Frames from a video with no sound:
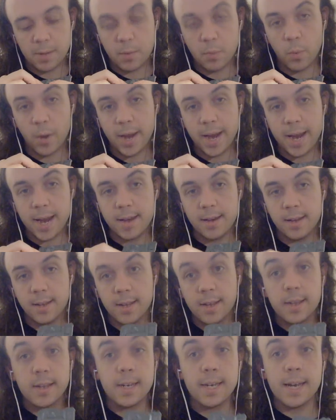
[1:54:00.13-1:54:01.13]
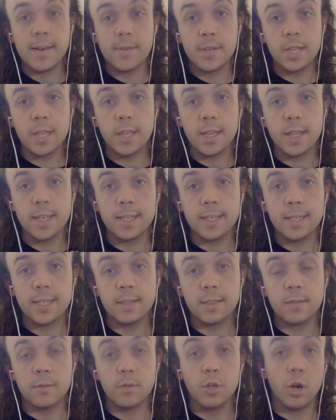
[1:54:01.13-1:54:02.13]
weird, given that this
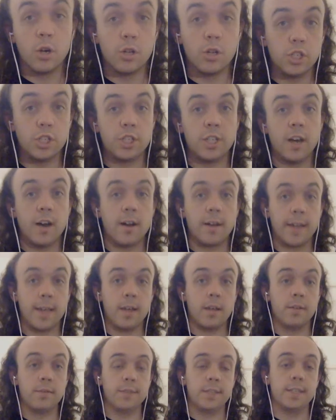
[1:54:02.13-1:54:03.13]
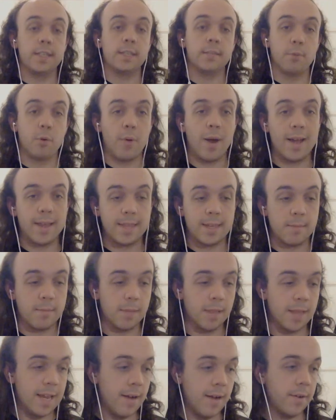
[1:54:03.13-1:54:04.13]
is not just Dark Elves, this is Morathi and
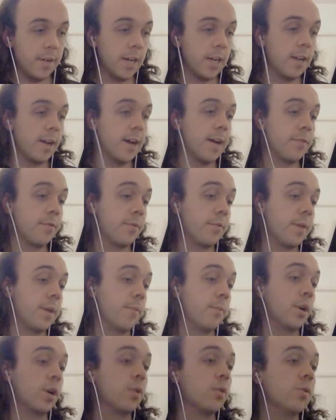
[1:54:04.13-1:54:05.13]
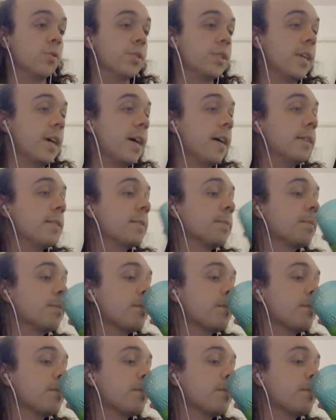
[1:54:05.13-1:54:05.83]
Malerion, neither of them were Corsairs